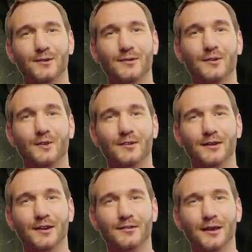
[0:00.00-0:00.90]
You shall
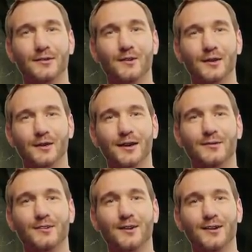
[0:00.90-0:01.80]
take the breast of
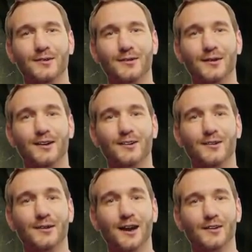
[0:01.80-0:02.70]
the ram of
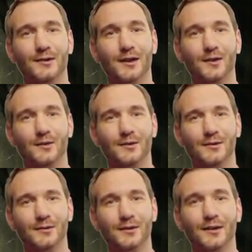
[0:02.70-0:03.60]
Aaron's
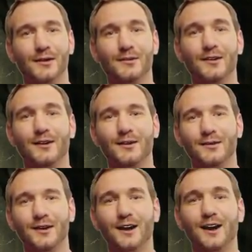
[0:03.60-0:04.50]
ordination, and
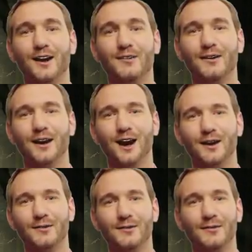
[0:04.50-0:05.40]
wave it for a wave
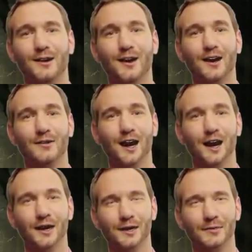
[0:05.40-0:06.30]
offering before the
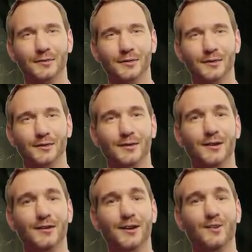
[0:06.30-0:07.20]
Lord,
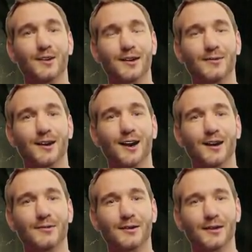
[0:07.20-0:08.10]
and it shall be
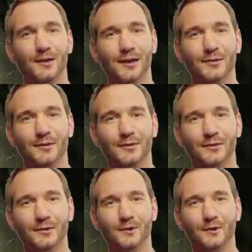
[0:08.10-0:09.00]
your portion.
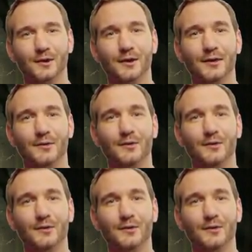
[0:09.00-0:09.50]
And